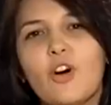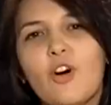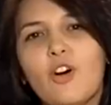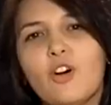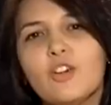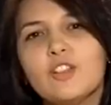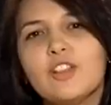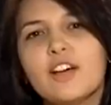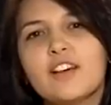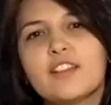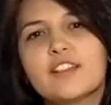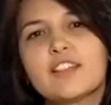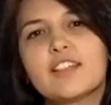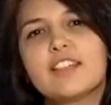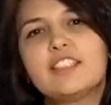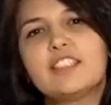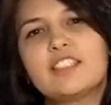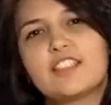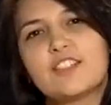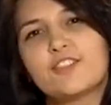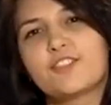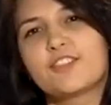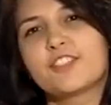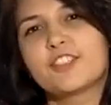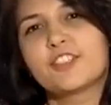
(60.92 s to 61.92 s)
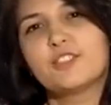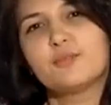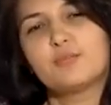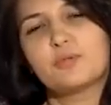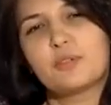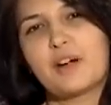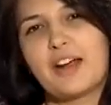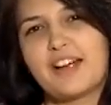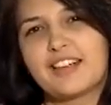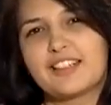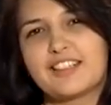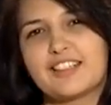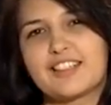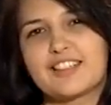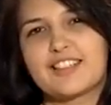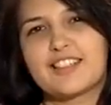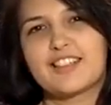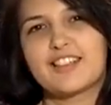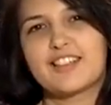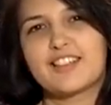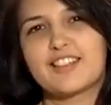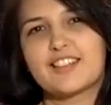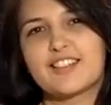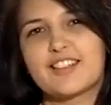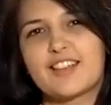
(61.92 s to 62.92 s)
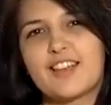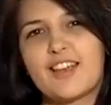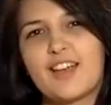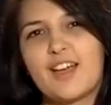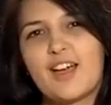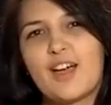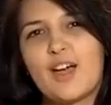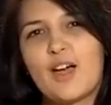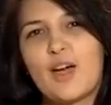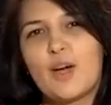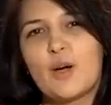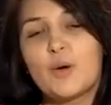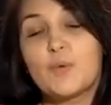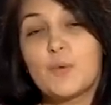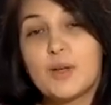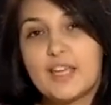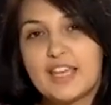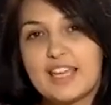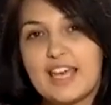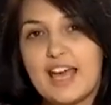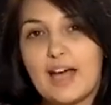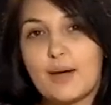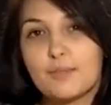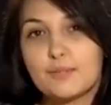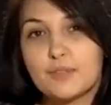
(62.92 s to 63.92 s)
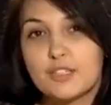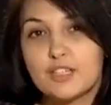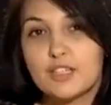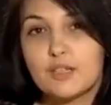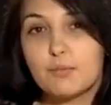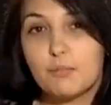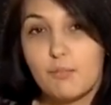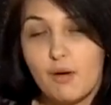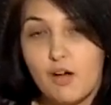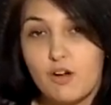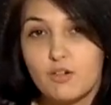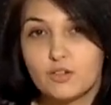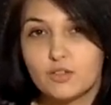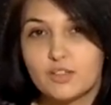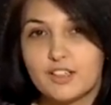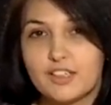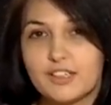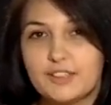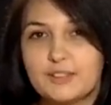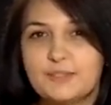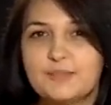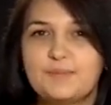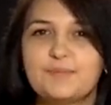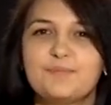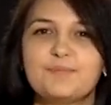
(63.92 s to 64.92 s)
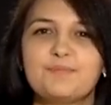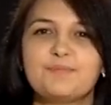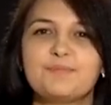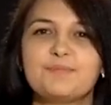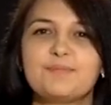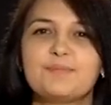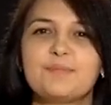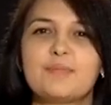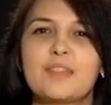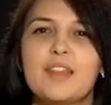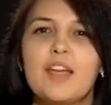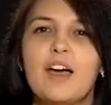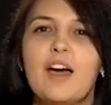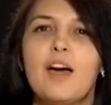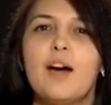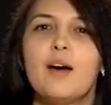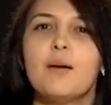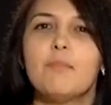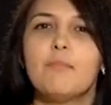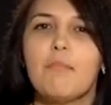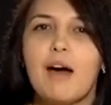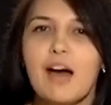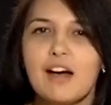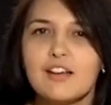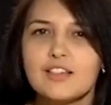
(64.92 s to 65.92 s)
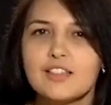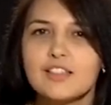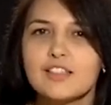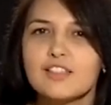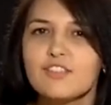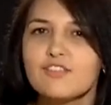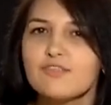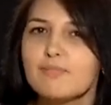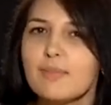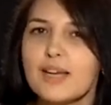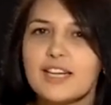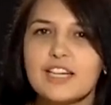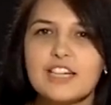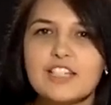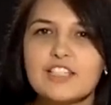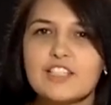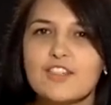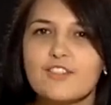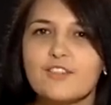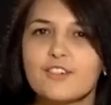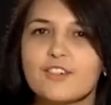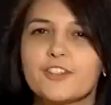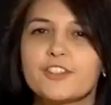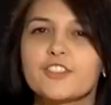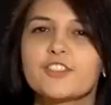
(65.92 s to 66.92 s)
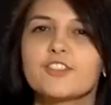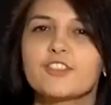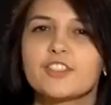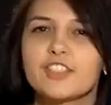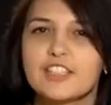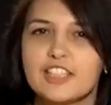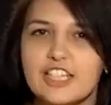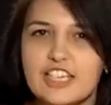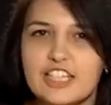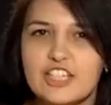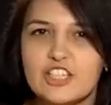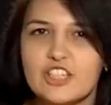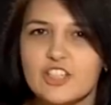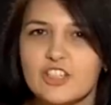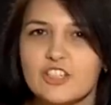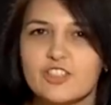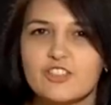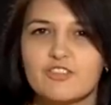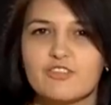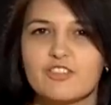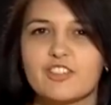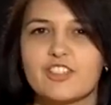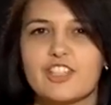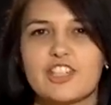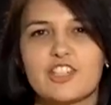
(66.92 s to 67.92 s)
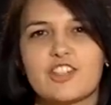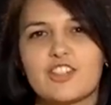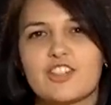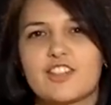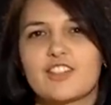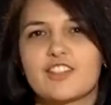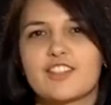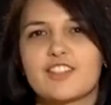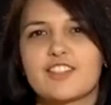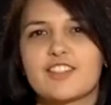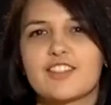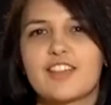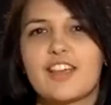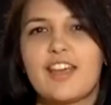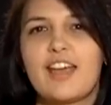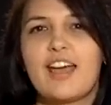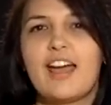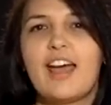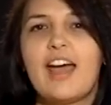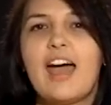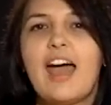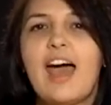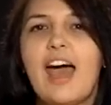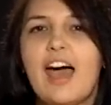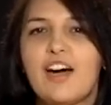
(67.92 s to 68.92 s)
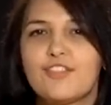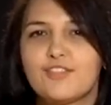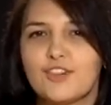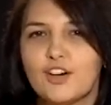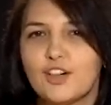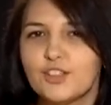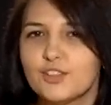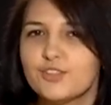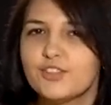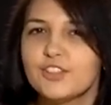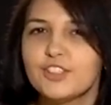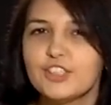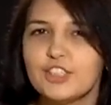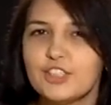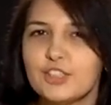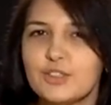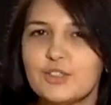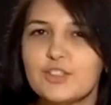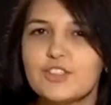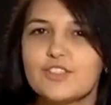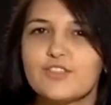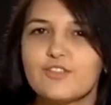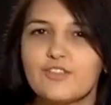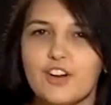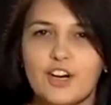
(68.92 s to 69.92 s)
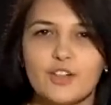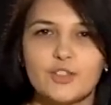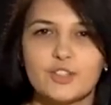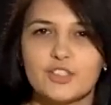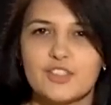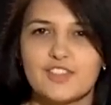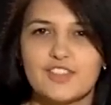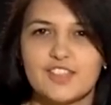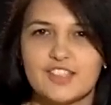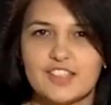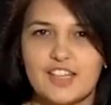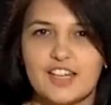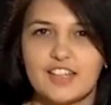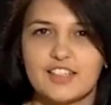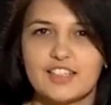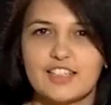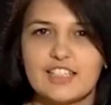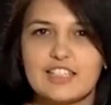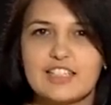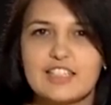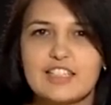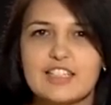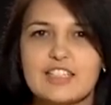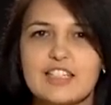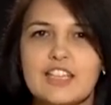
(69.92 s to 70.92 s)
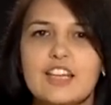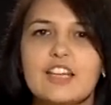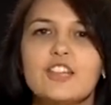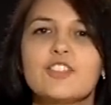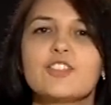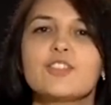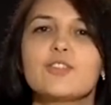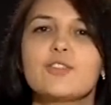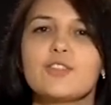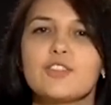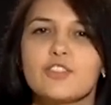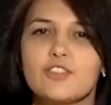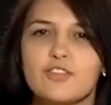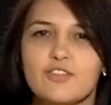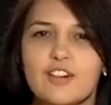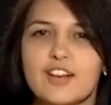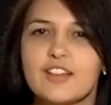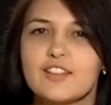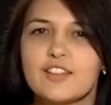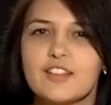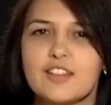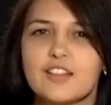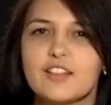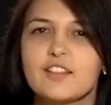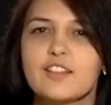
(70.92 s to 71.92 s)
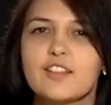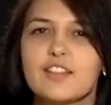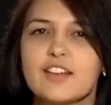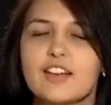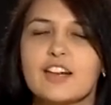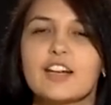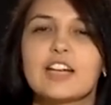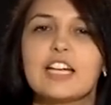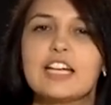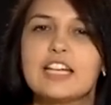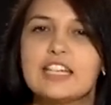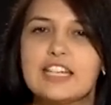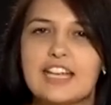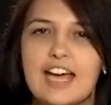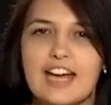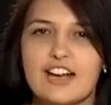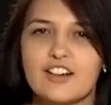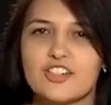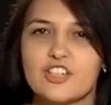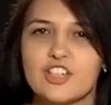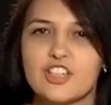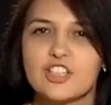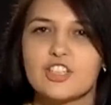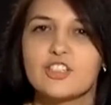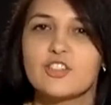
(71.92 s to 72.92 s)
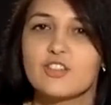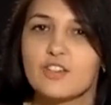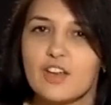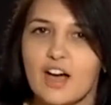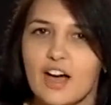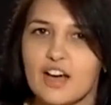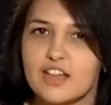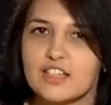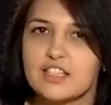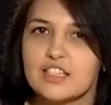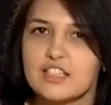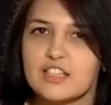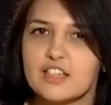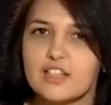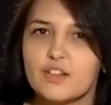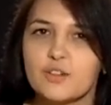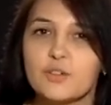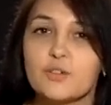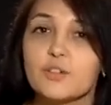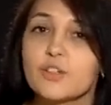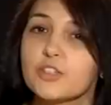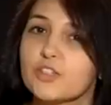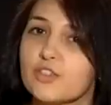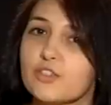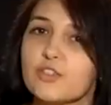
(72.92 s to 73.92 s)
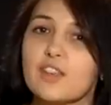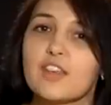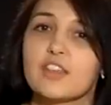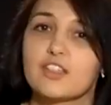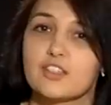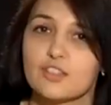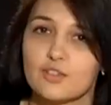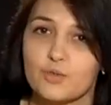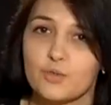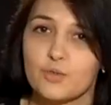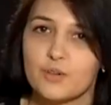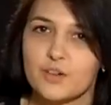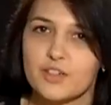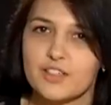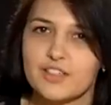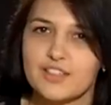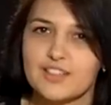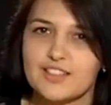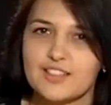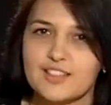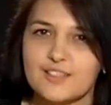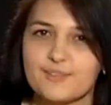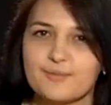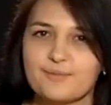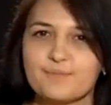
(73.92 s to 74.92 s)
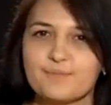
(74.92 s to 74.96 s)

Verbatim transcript: all other different practices, we kept Mauna. Monks of many different religious traditions have often used vows as silence to strengthen their connection to God or to the Source.